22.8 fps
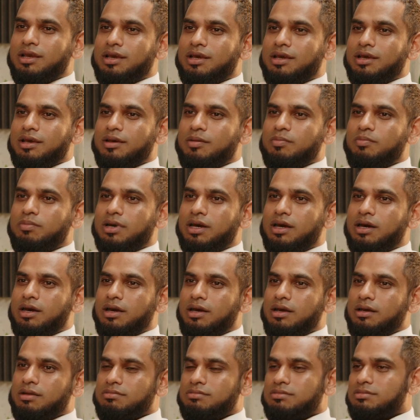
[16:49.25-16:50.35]
Um,
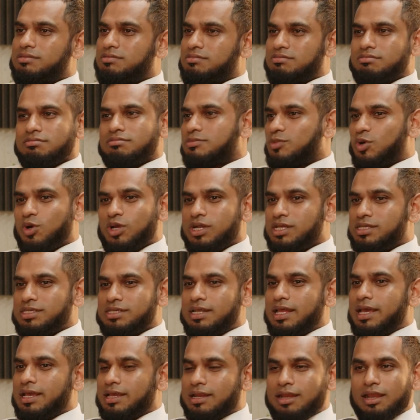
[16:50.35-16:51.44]
but
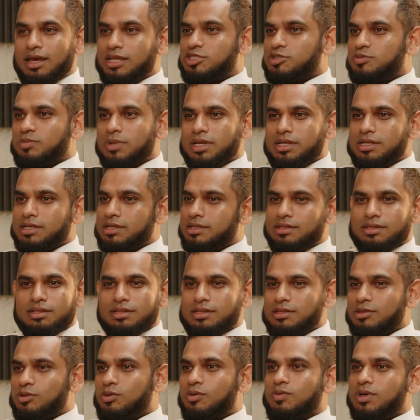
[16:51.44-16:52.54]
honestly, like lunch money
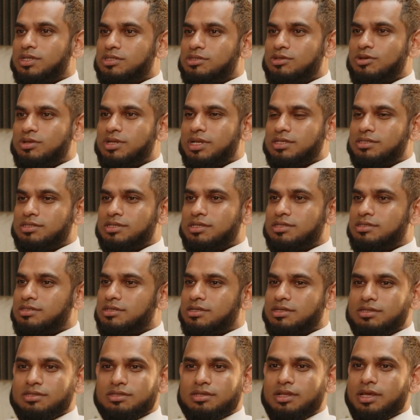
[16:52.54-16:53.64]
not, was
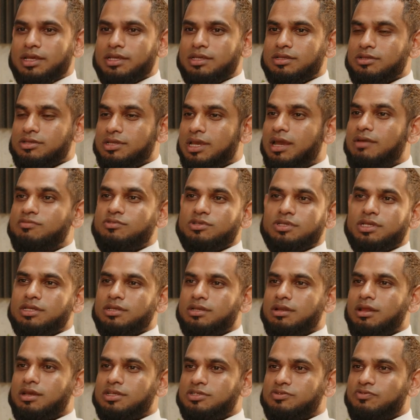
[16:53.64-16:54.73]
non-existent. Like you, know, you have to take
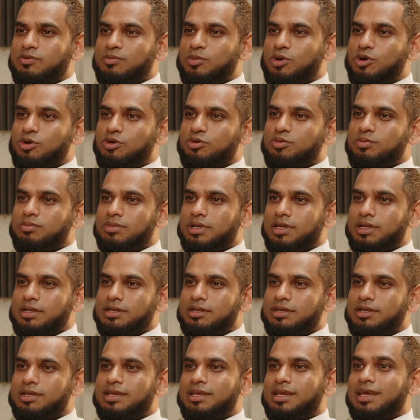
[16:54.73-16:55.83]
your lunch from home,
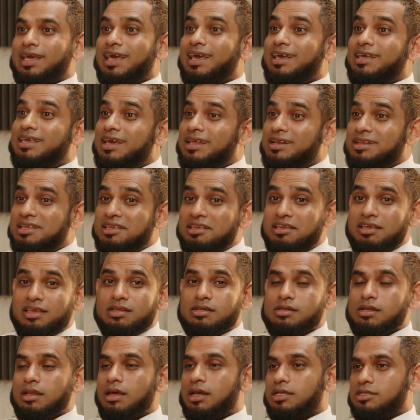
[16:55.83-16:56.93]
and again,
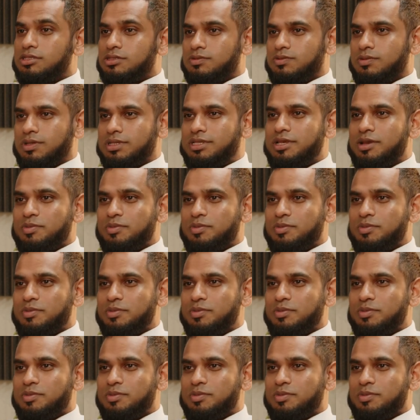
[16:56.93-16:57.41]
eating lunch